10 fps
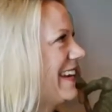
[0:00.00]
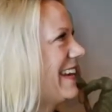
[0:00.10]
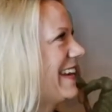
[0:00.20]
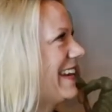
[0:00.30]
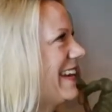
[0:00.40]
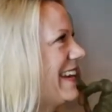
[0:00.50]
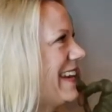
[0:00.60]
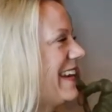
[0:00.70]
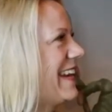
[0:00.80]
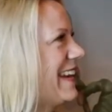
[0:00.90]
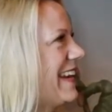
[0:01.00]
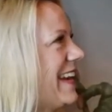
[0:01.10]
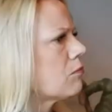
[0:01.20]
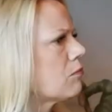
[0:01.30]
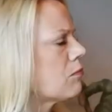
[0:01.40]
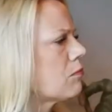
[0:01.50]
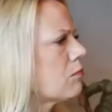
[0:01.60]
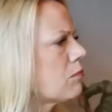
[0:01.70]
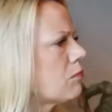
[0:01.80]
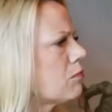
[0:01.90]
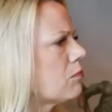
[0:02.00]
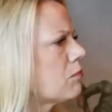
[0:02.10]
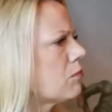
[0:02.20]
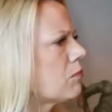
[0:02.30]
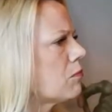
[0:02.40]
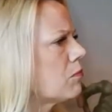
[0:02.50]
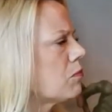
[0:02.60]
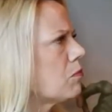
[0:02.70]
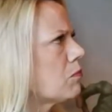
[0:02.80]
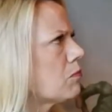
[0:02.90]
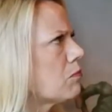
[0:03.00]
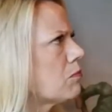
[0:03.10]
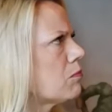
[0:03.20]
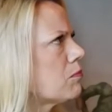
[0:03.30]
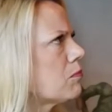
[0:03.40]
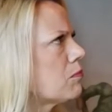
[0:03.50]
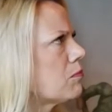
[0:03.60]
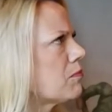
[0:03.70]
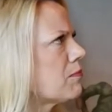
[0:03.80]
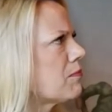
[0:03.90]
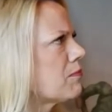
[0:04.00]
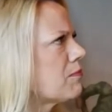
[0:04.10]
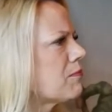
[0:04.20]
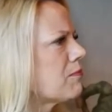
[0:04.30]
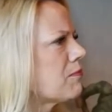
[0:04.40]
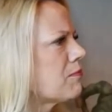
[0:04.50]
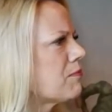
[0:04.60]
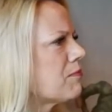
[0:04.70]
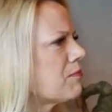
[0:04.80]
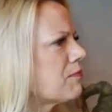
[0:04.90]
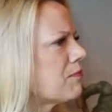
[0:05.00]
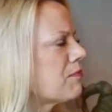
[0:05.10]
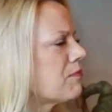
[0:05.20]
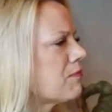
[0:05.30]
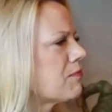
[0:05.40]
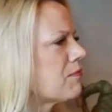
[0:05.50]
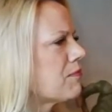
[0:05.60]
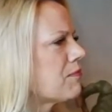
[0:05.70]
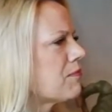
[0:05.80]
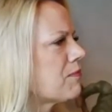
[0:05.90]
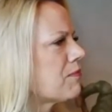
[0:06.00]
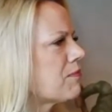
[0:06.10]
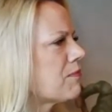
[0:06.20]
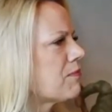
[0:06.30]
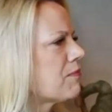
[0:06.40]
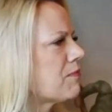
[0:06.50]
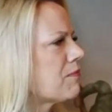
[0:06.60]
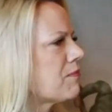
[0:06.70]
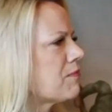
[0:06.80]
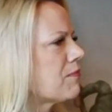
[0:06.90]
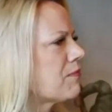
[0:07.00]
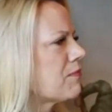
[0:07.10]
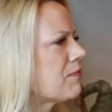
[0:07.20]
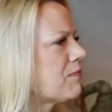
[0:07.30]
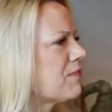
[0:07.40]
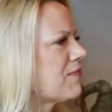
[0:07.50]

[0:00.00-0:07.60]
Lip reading: No words are spoken by the person on screen.